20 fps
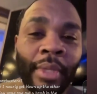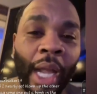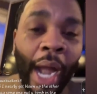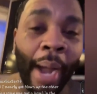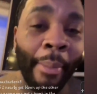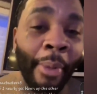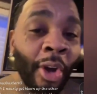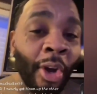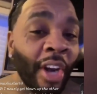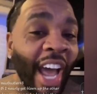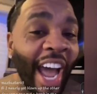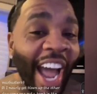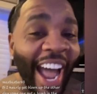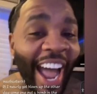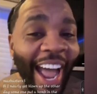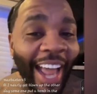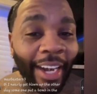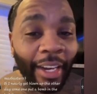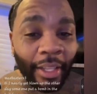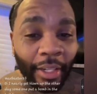I'm on an
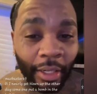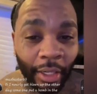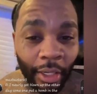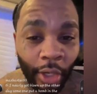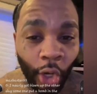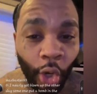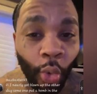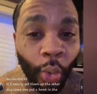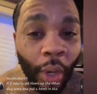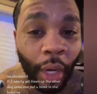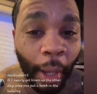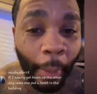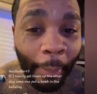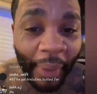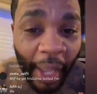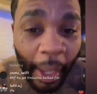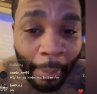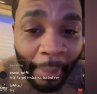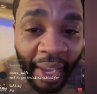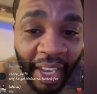island. Who wanna
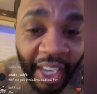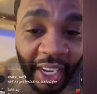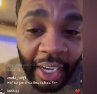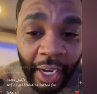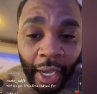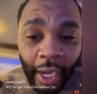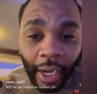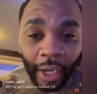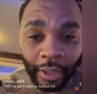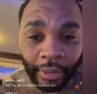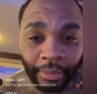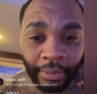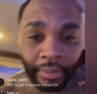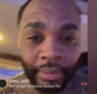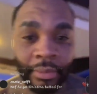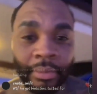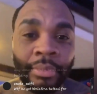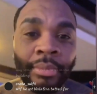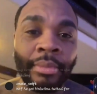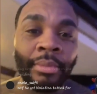be a millionaire?
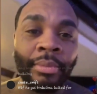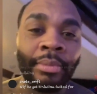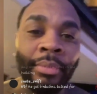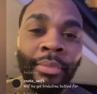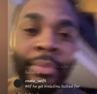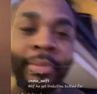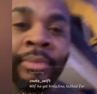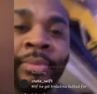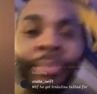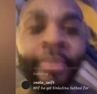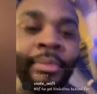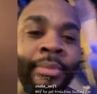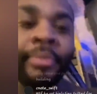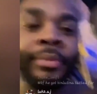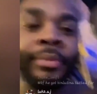Hmm?